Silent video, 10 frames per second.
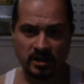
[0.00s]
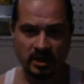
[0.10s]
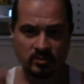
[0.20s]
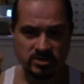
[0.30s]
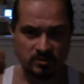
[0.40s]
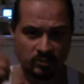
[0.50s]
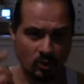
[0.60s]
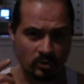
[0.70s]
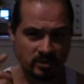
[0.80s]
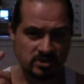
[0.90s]
It was
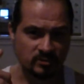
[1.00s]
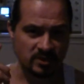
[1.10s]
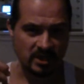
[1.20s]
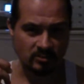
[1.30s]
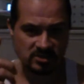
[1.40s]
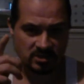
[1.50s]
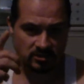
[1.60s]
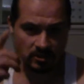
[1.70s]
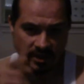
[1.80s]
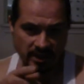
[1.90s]
important to be able to
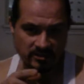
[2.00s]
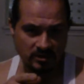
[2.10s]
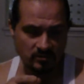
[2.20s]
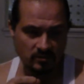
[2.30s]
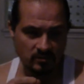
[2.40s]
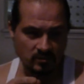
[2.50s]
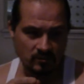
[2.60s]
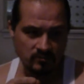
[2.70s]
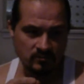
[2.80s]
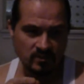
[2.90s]
look at them
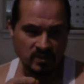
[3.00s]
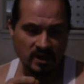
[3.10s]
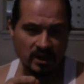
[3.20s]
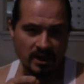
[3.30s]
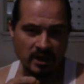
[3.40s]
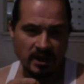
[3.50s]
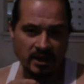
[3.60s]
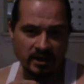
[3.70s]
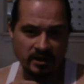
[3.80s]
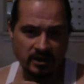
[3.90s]

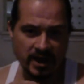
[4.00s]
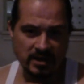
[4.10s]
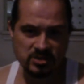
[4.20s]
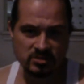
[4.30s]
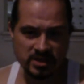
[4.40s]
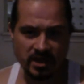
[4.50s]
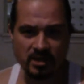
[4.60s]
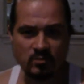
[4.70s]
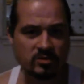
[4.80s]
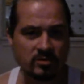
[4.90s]
and
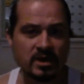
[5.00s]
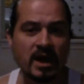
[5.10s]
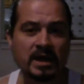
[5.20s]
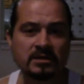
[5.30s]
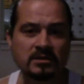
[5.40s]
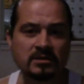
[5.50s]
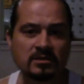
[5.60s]
ascertain whether or not